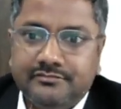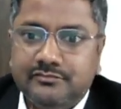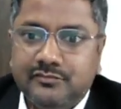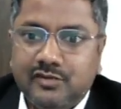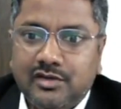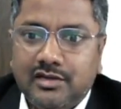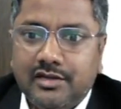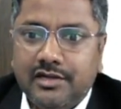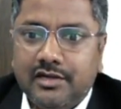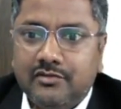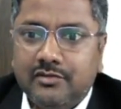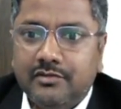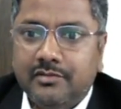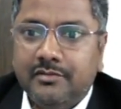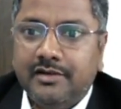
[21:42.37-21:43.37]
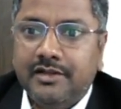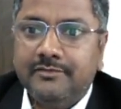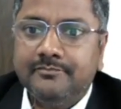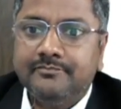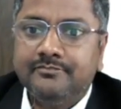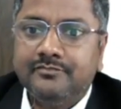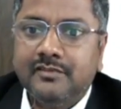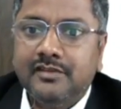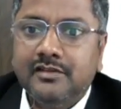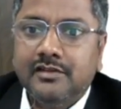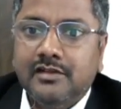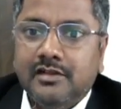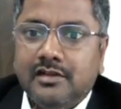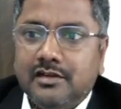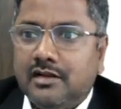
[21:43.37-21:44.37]
Clear to everybody?
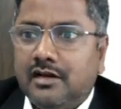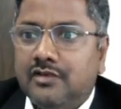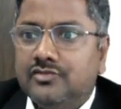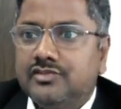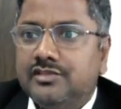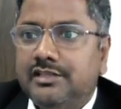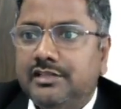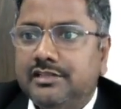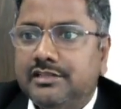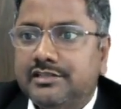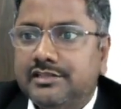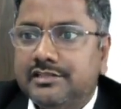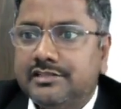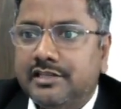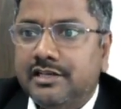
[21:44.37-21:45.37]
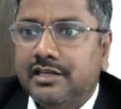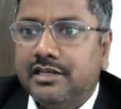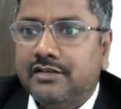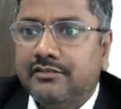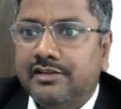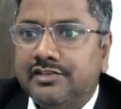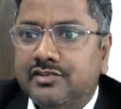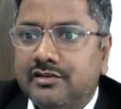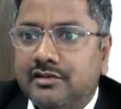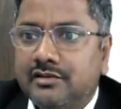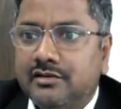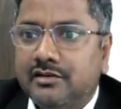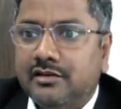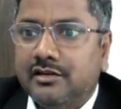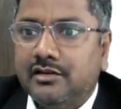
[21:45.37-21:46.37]
Now see, this is
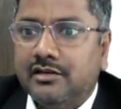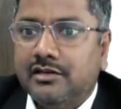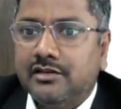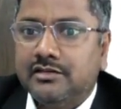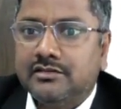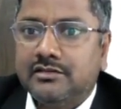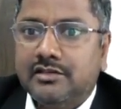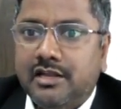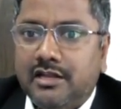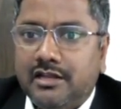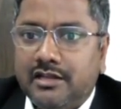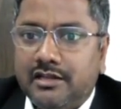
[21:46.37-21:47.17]
equation 3.